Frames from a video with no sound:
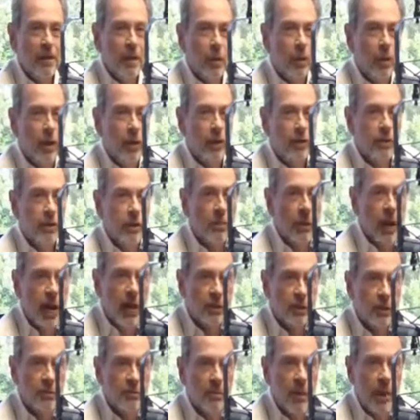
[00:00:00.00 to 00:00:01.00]
Yeah, well, it's a
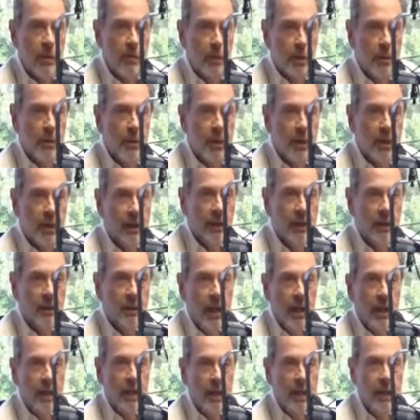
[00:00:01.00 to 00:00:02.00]
box of memorabilia
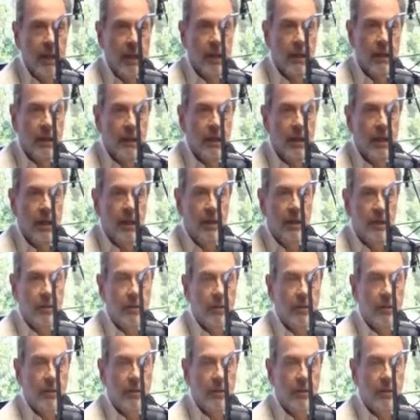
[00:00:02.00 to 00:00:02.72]
and